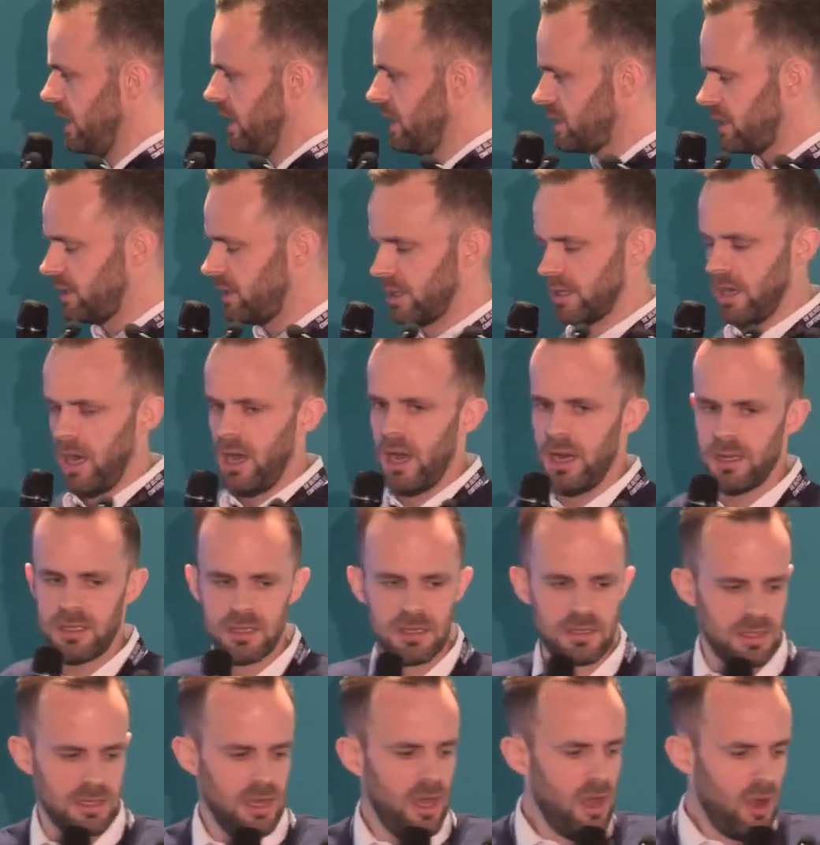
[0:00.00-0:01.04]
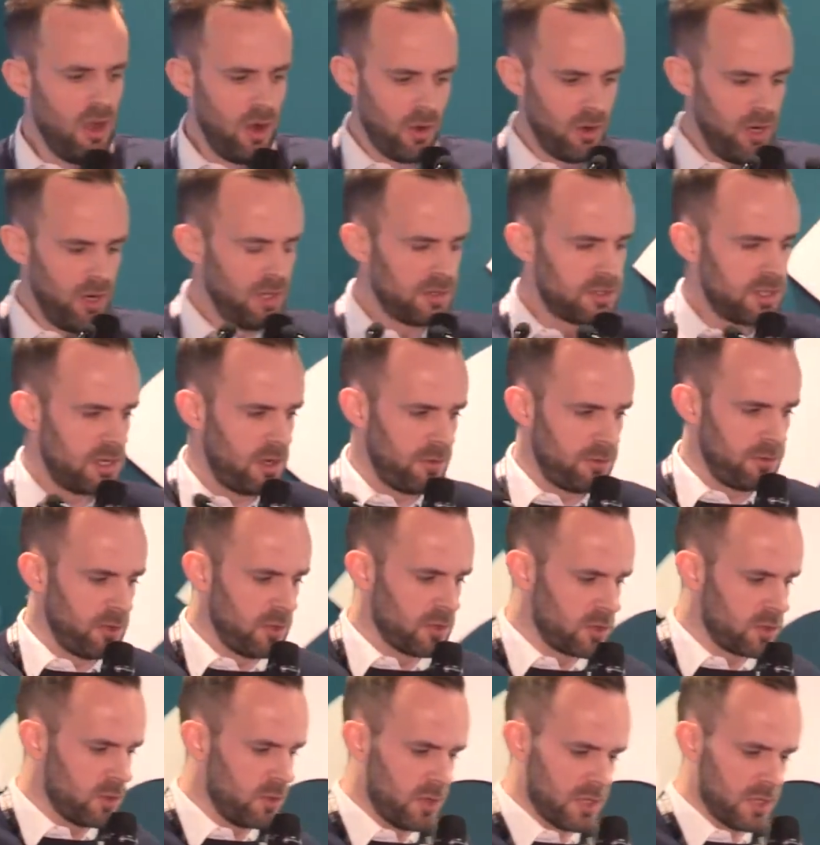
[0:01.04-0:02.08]
into their gardens or into their
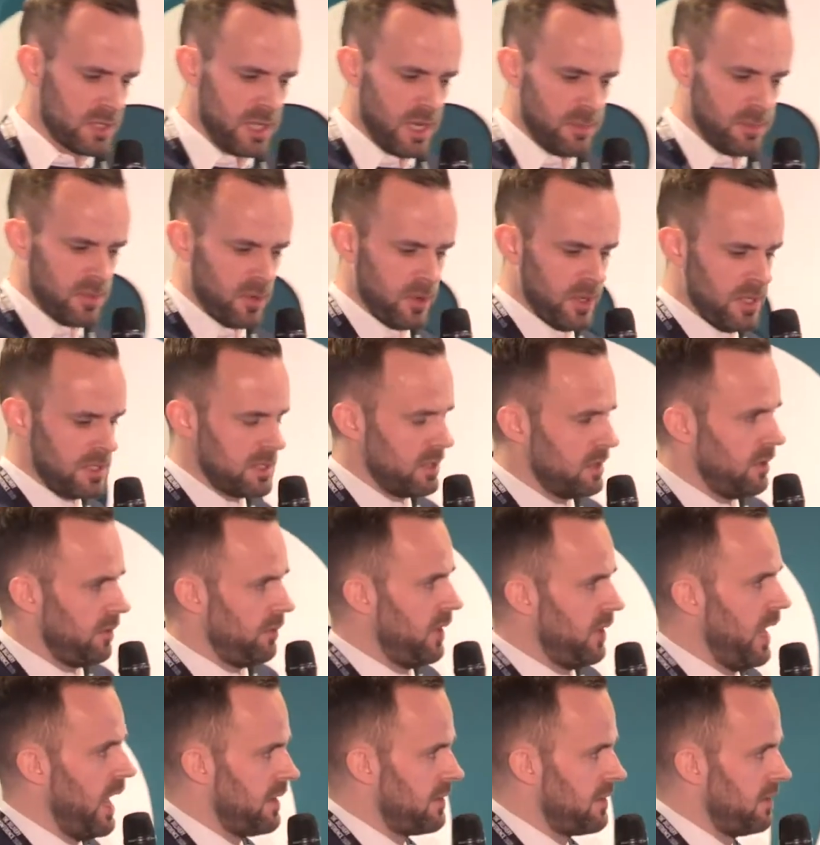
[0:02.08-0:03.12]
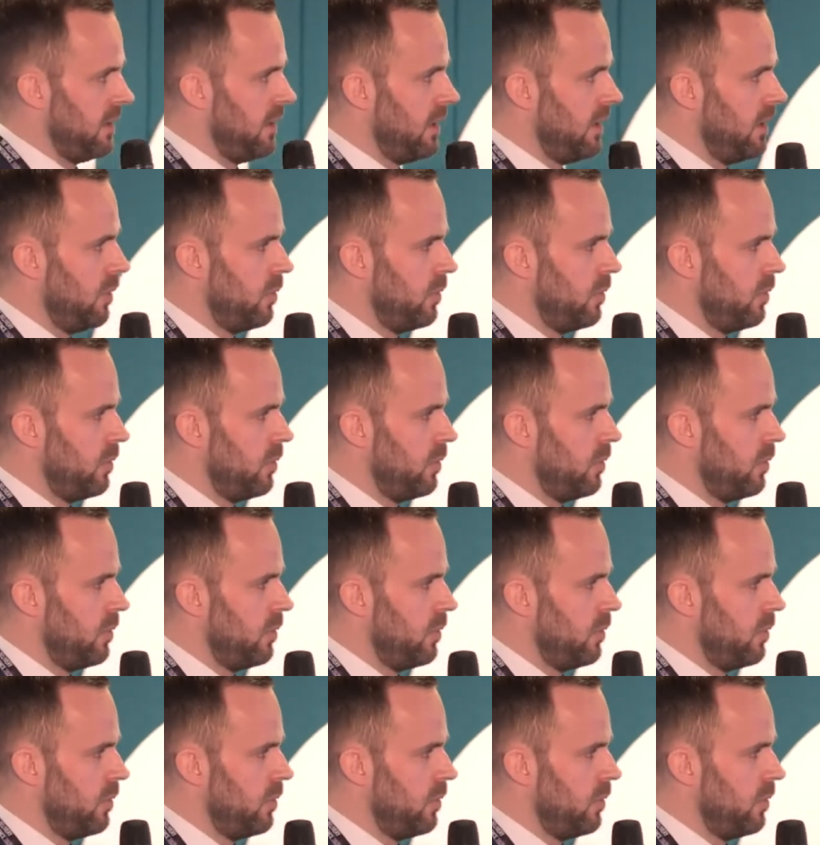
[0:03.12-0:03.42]
front doorstep or into their flat